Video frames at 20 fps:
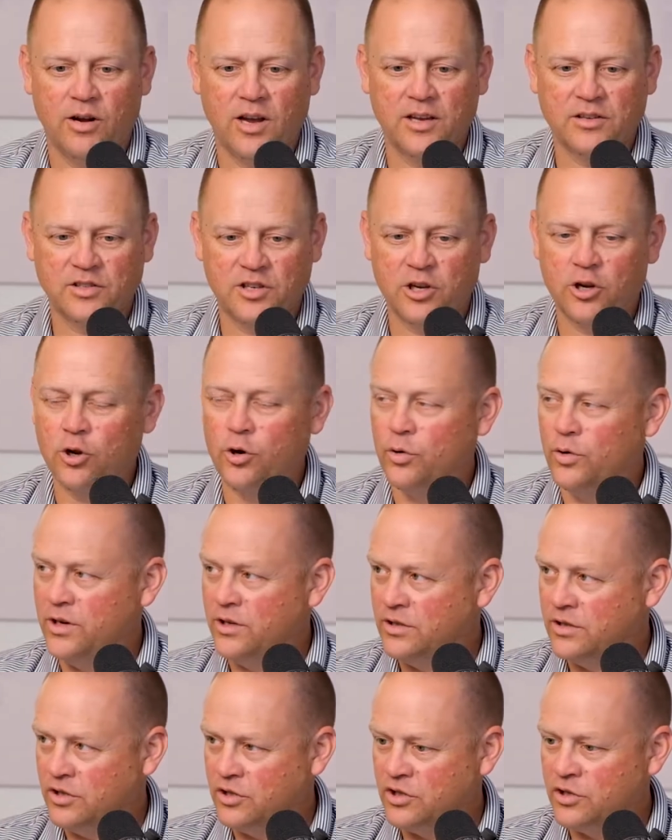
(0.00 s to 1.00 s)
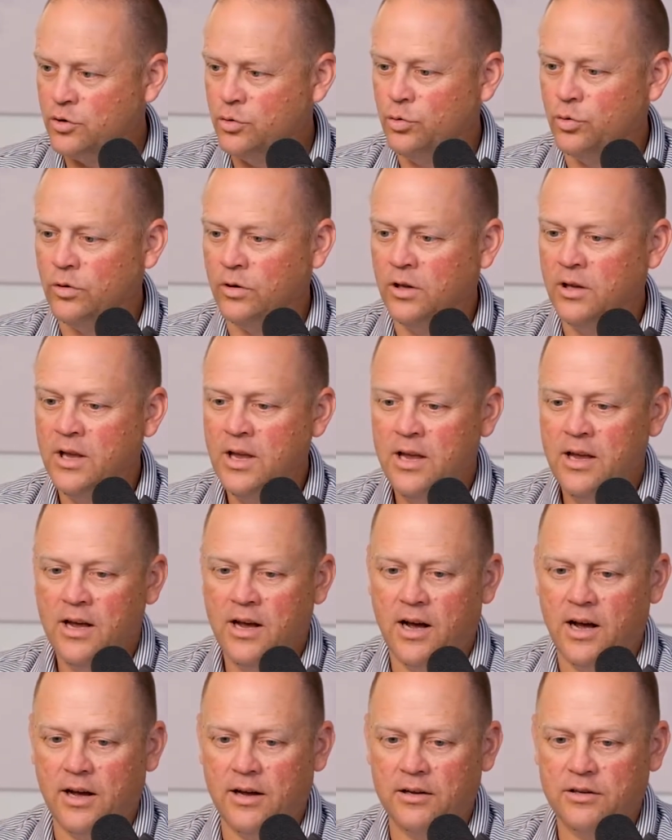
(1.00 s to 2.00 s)
as they go into school,
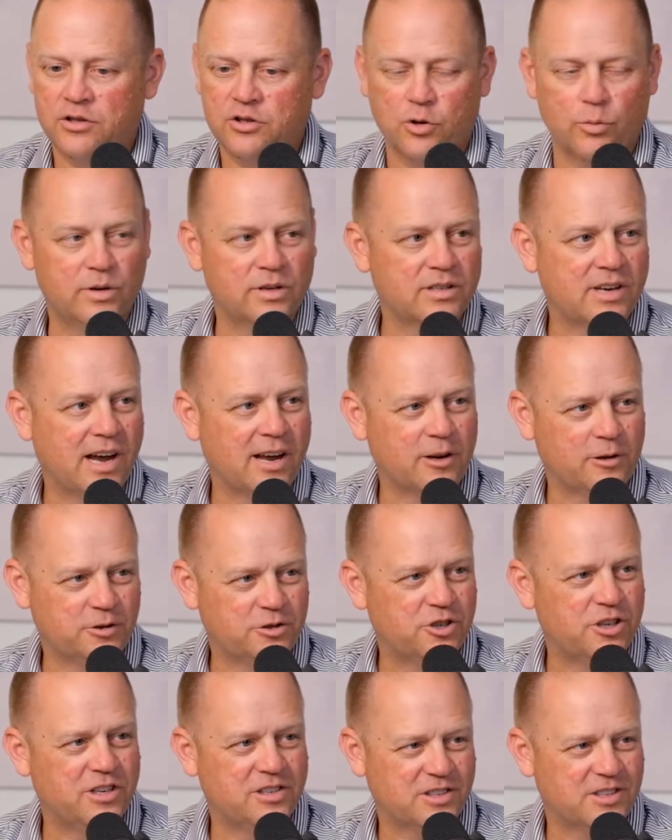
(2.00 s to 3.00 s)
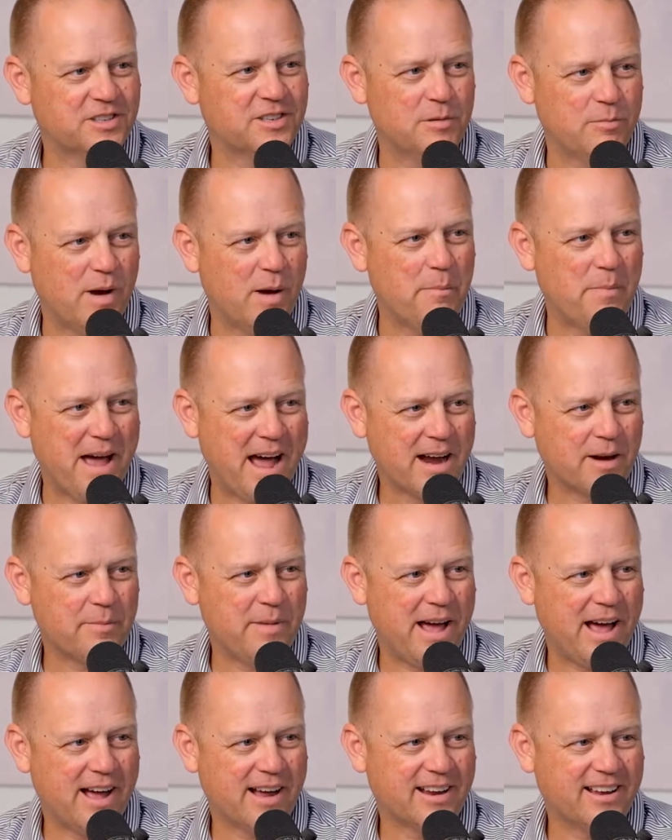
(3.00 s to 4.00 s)
sermon titled Jesus in My
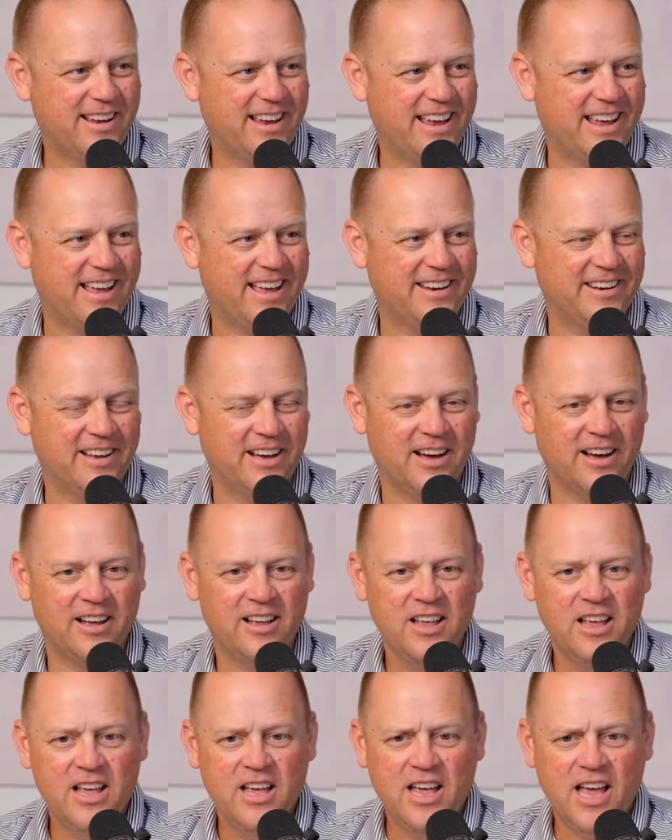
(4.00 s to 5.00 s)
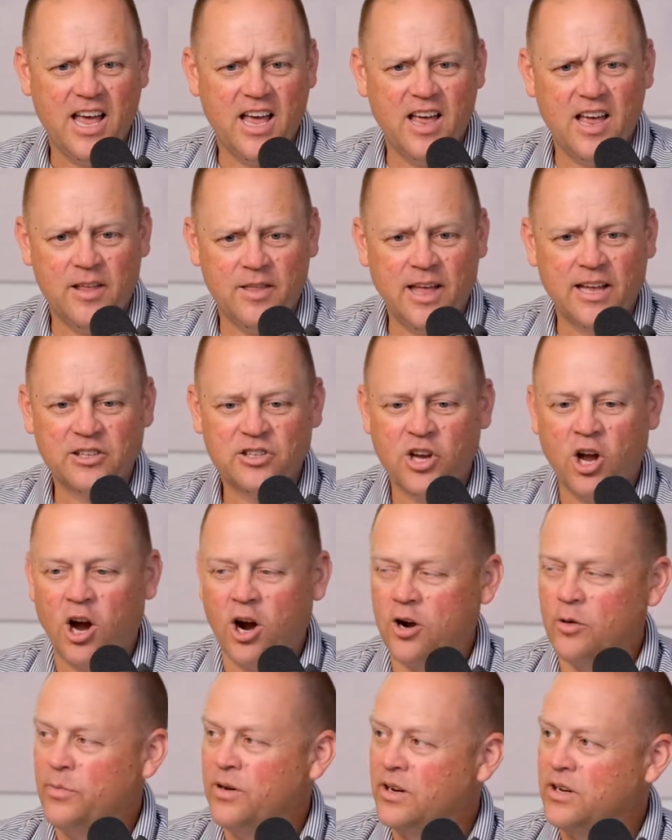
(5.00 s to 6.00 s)
Backpack. And and that's
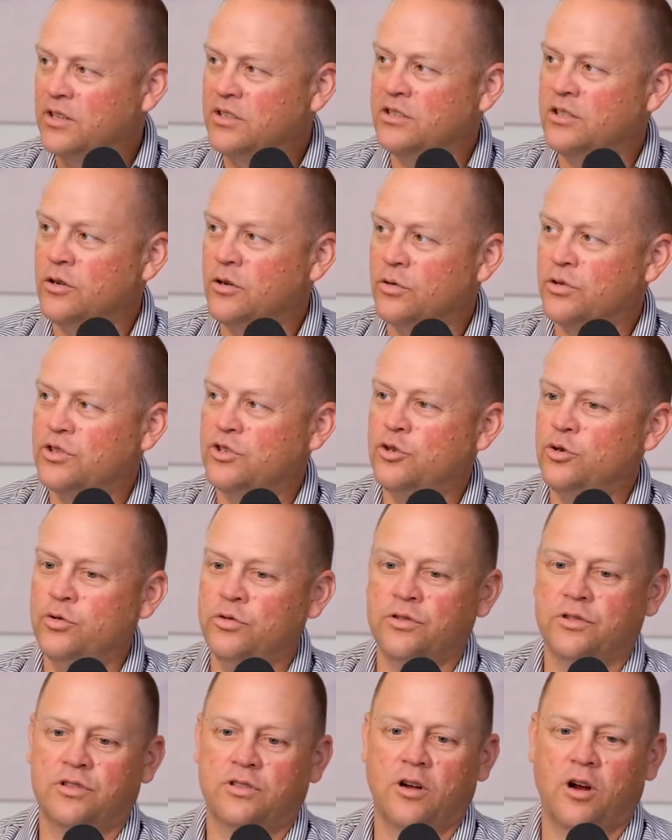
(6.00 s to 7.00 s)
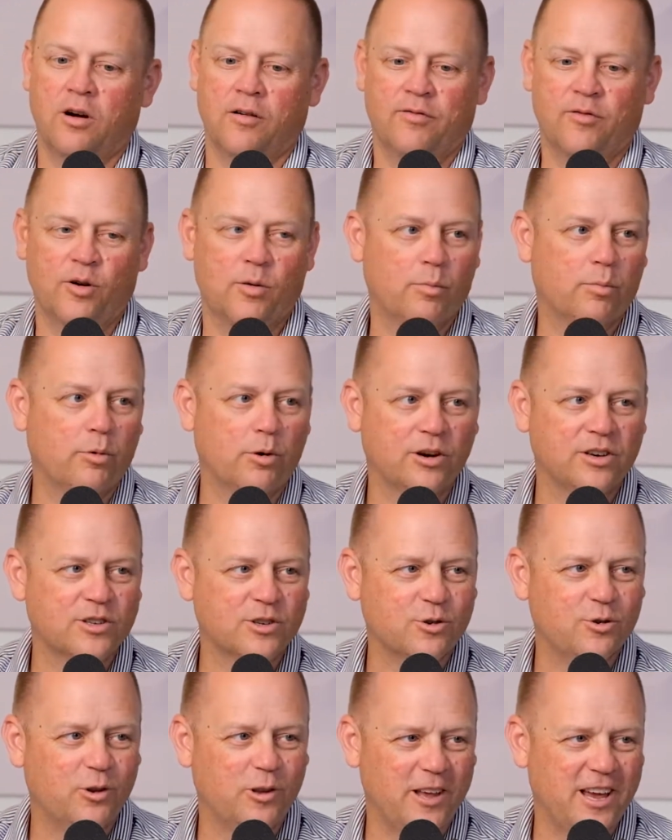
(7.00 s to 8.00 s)
hard because, you know, students are from
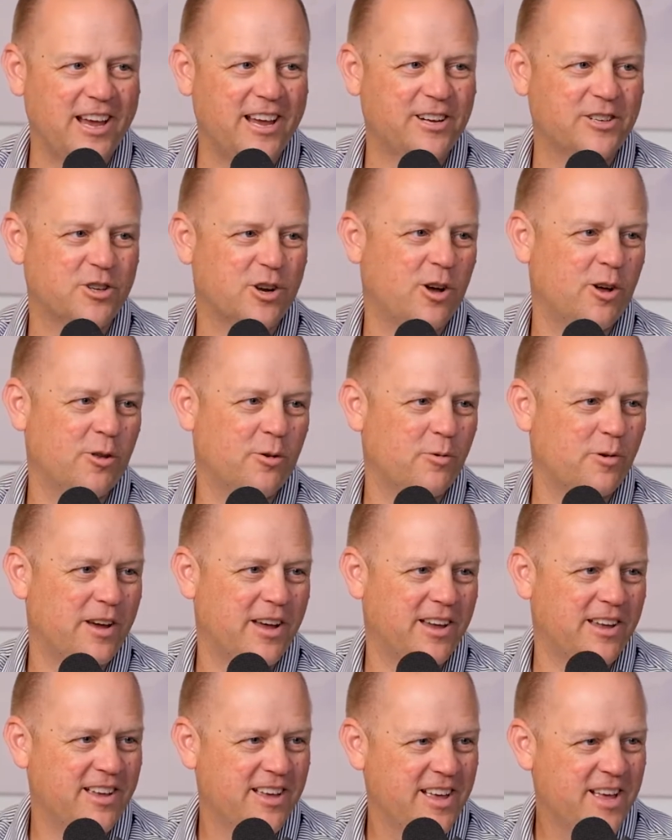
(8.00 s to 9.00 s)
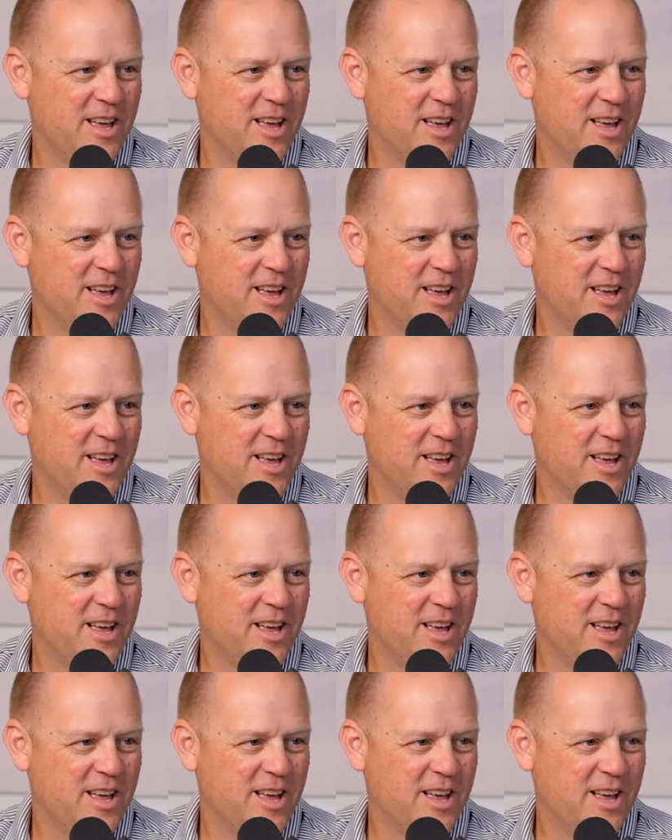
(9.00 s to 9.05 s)
preschool age all the way